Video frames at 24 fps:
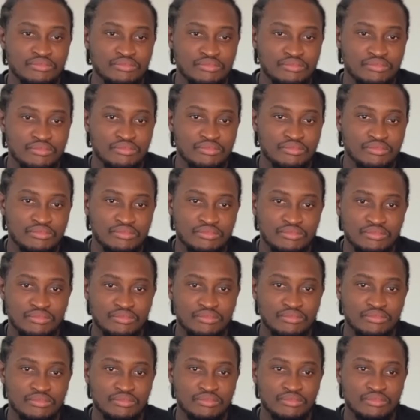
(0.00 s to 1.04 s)

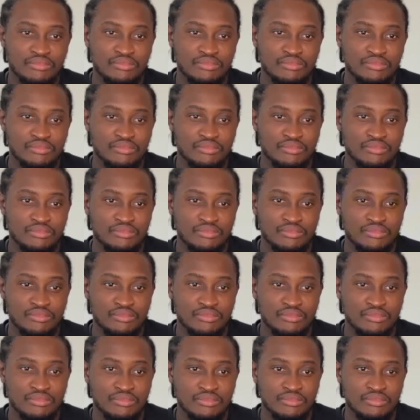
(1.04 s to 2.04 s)
This person isn't speaking.